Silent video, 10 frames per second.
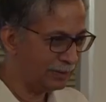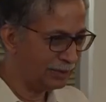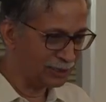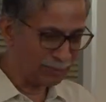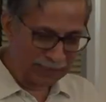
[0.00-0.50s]

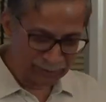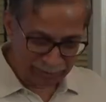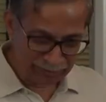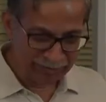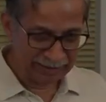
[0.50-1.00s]

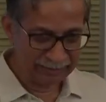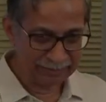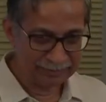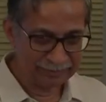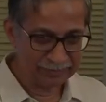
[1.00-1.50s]
displacement field.
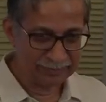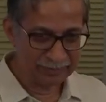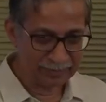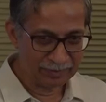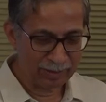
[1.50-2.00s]

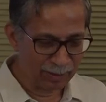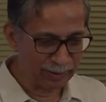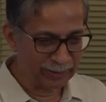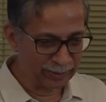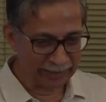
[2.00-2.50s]
How do
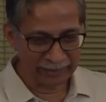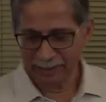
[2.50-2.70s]
we do that?